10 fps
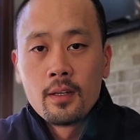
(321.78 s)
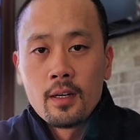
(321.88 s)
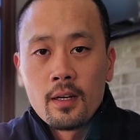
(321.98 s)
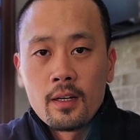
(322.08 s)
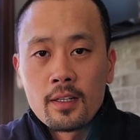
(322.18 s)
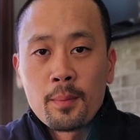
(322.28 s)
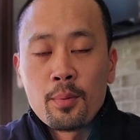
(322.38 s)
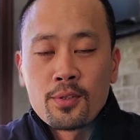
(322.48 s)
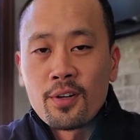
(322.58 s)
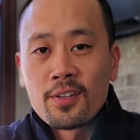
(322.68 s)
a couple
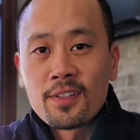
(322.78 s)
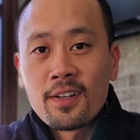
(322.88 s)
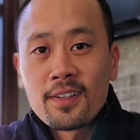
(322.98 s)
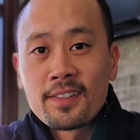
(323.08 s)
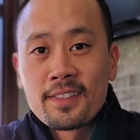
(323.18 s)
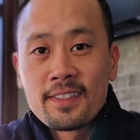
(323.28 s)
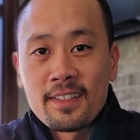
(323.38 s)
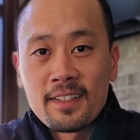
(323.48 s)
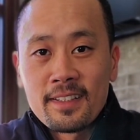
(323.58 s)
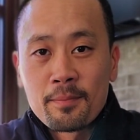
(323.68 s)
Charizards
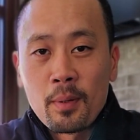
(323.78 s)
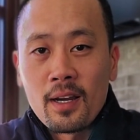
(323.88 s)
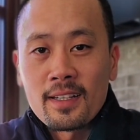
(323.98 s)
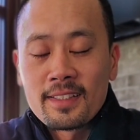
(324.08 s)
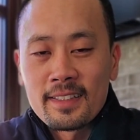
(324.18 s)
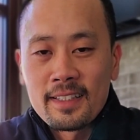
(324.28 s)
in his box,